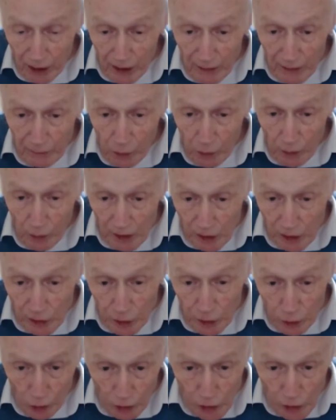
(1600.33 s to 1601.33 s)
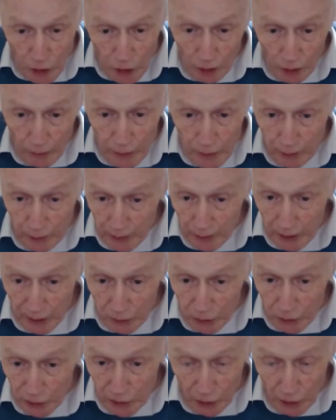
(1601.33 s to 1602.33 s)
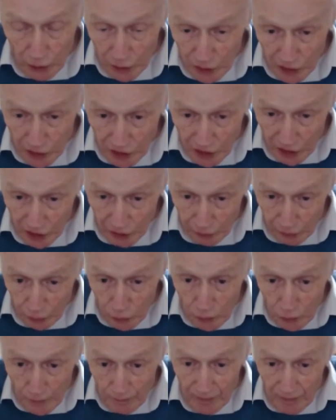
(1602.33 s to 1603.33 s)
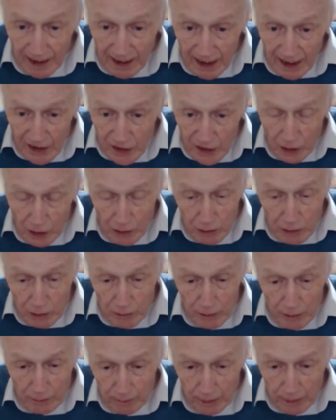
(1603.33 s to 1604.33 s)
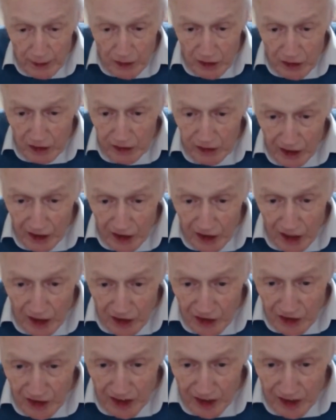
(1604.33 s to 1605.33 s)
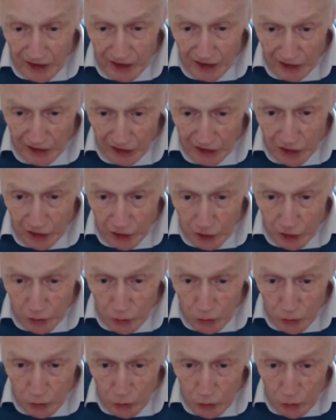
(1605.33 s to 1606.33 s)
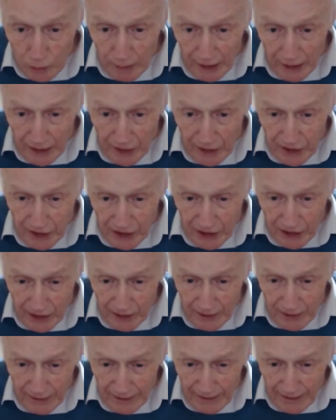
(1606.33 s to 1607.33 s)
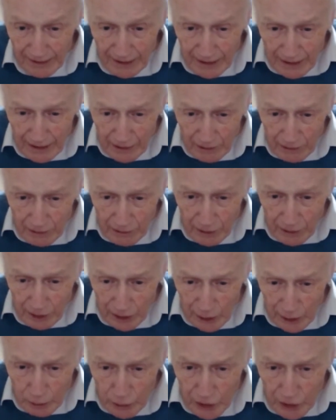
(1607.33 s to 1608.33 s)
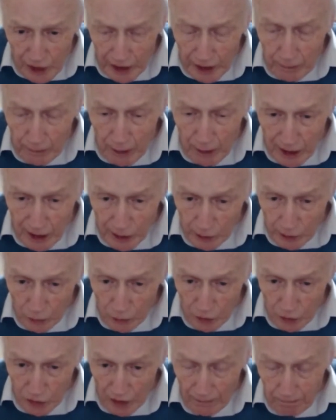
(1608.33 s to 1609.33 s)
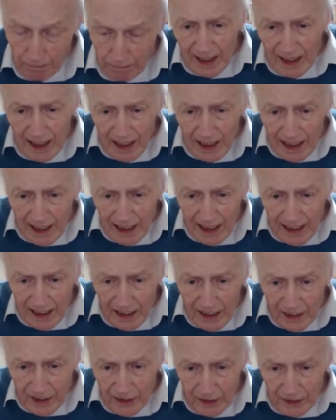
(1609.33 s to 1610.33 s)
for one or two odd jobs, but was not successful. And so basically I stayed at school, but really was kicking my heels. And